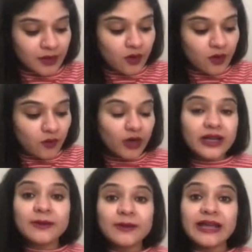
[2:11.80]
What are
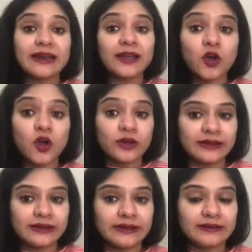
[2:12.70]
metallic oxides?